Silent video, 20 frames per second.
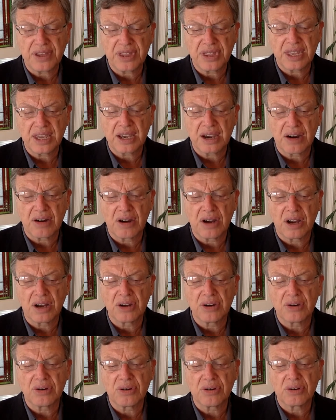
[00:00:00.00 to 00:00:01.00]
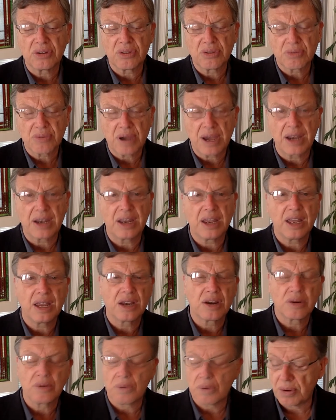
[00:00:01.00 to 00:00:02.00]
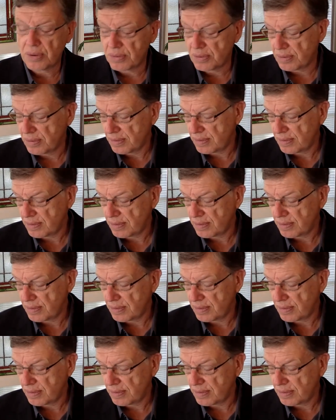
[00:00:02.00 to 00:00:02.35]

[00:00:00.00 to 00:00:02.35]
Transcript: I think, are under threat, end quote.